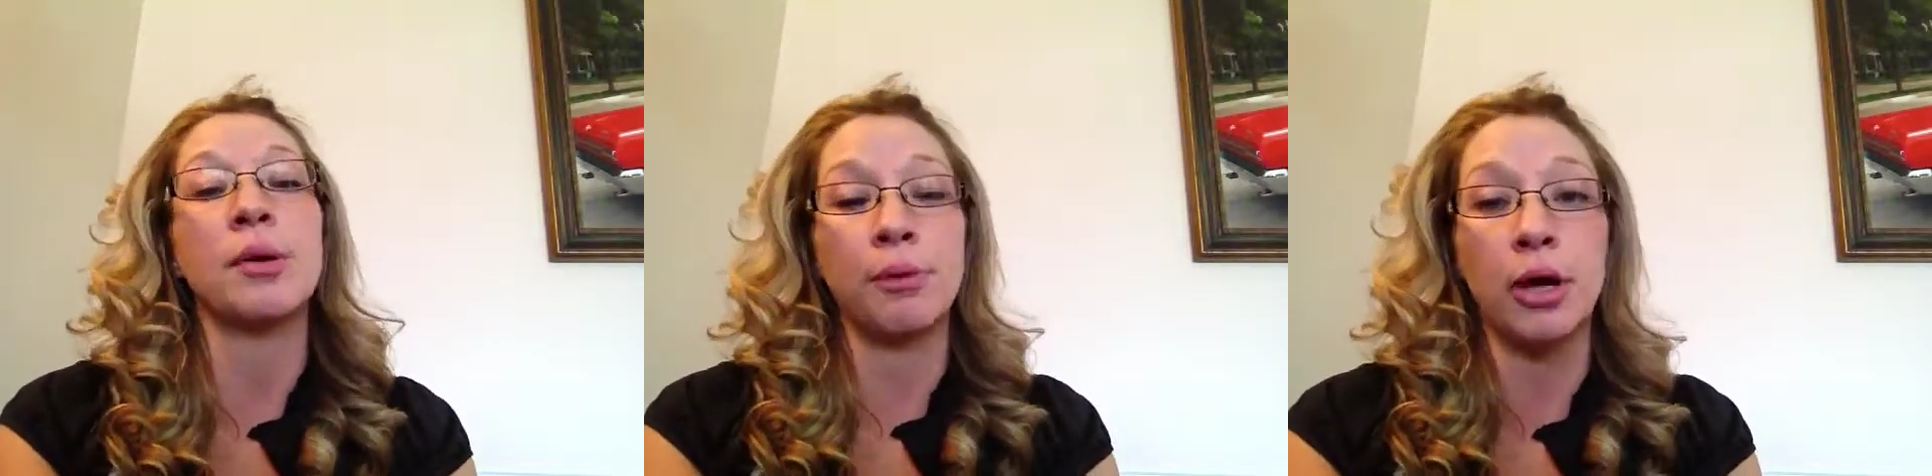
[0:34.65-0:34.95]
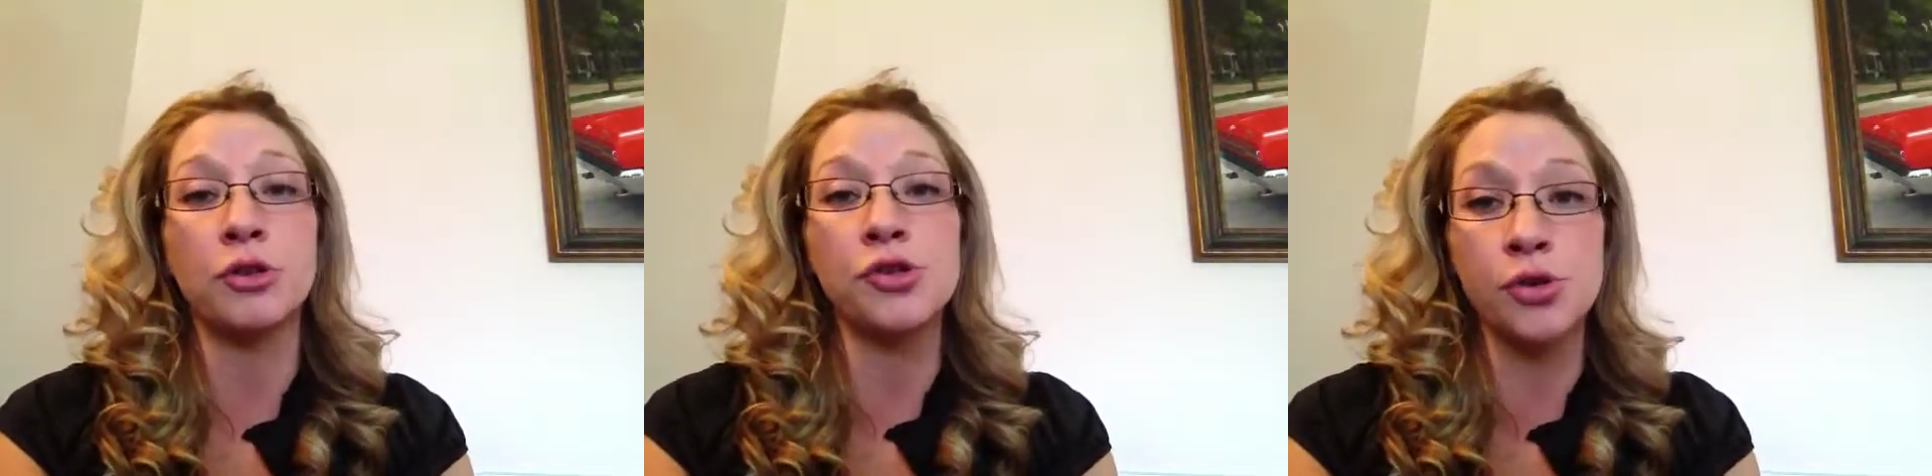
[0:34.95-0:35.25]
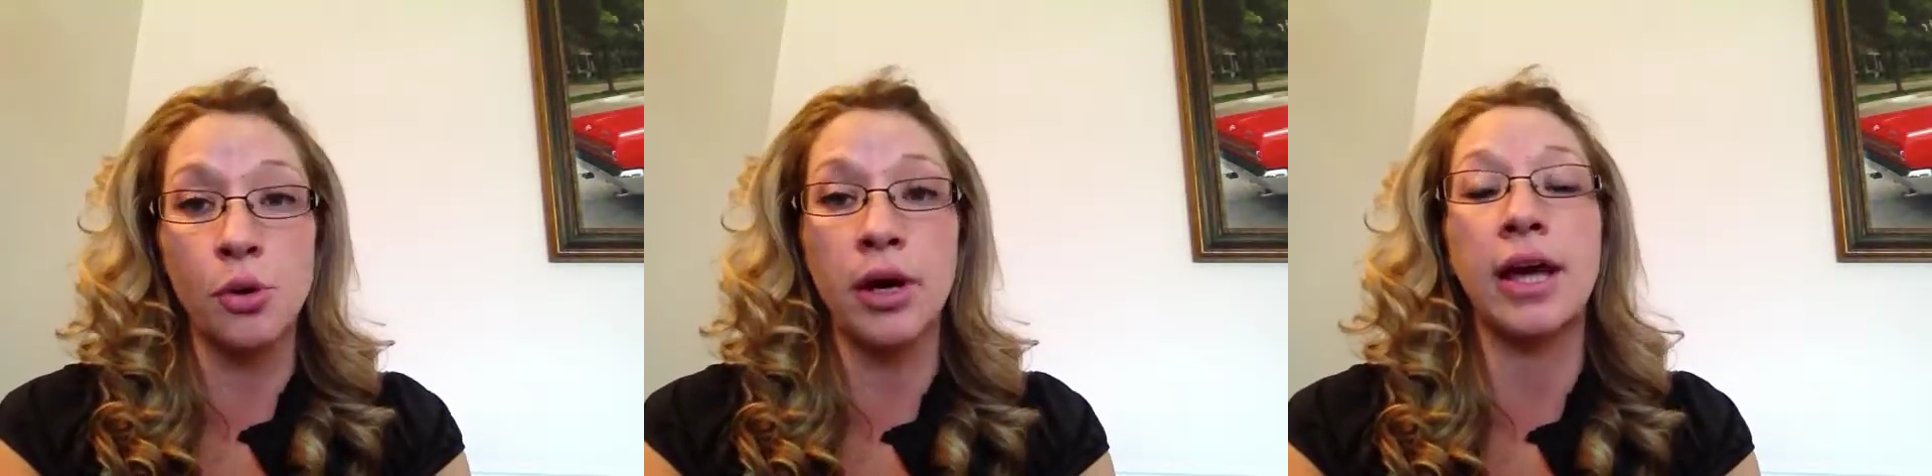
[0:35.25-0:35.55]
a bridal
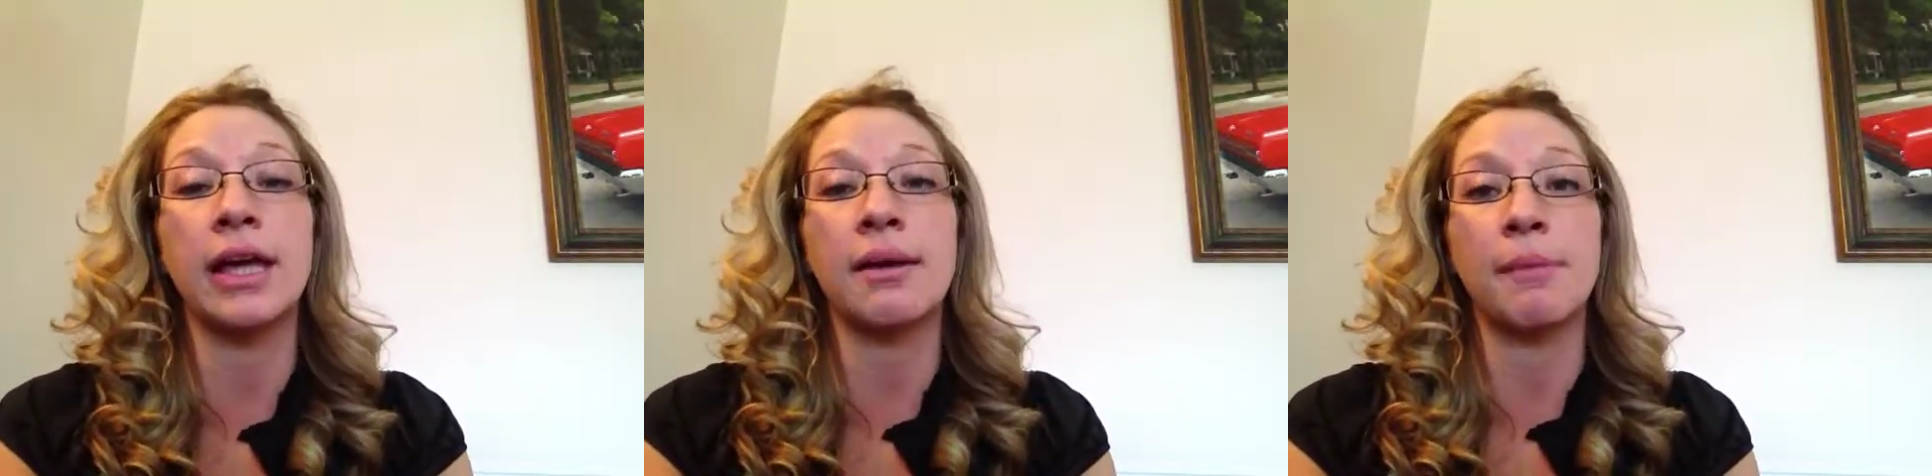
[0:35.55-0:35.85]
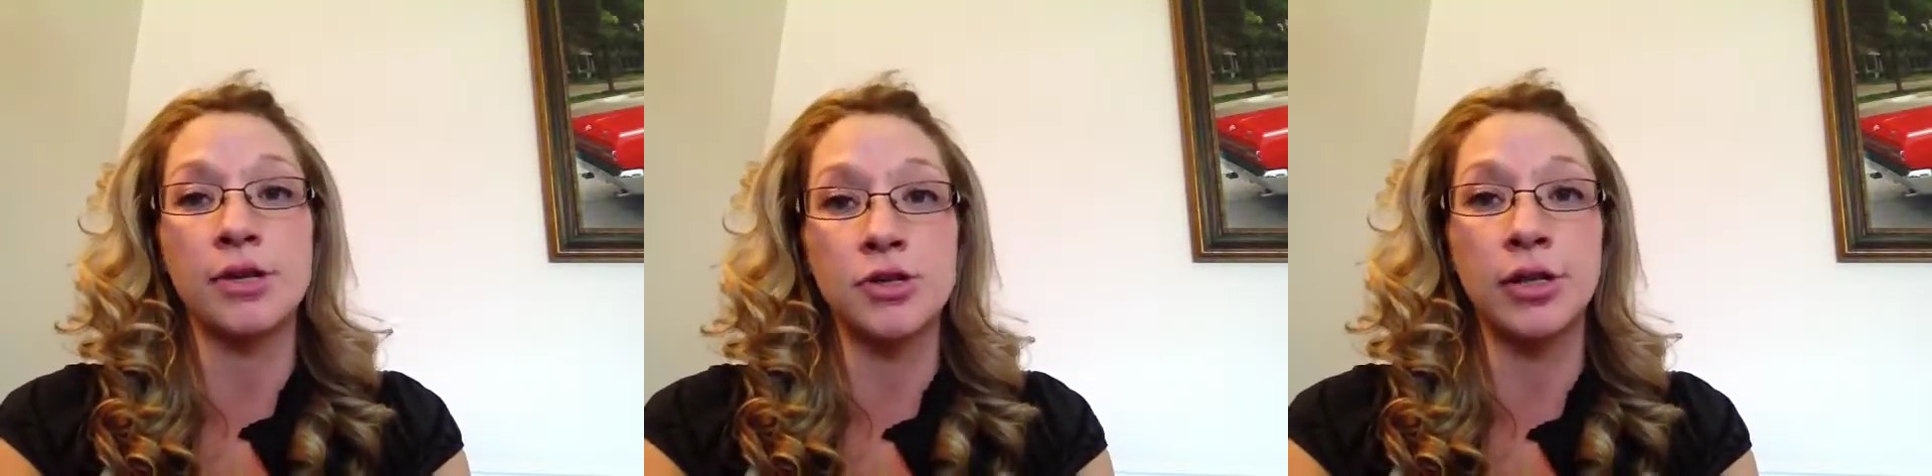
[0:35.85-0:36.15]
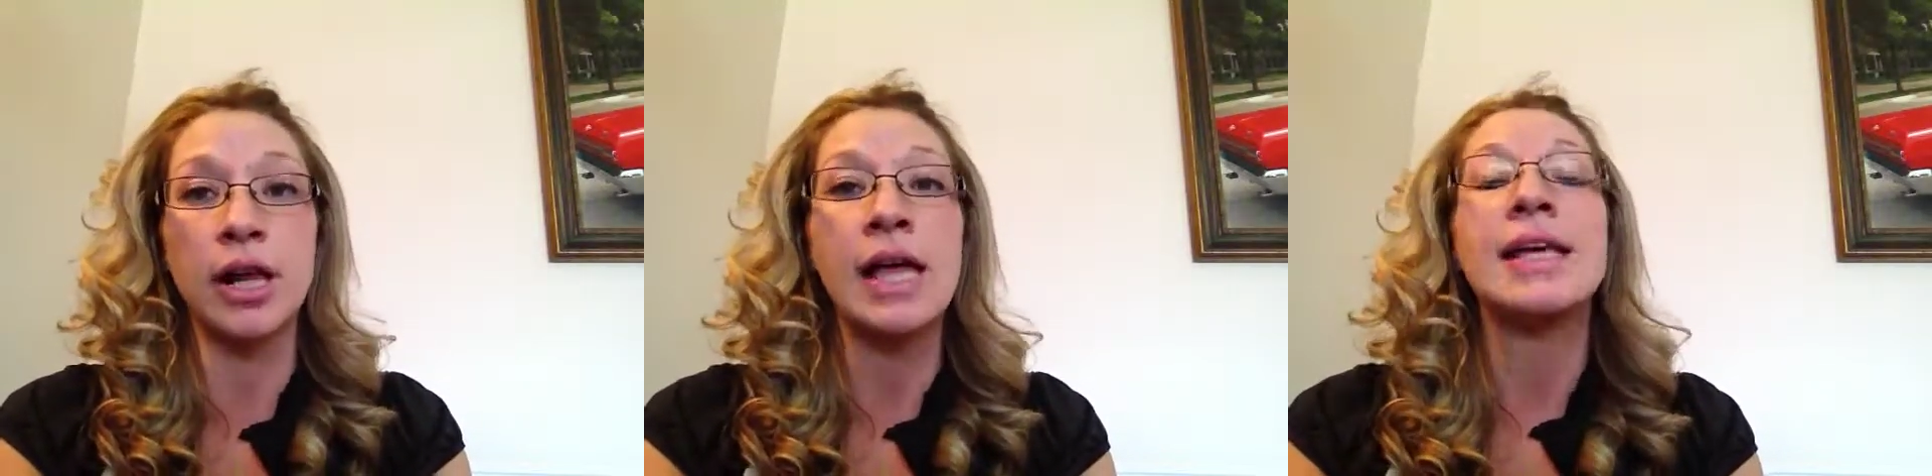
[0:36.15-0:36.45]
store and get measured.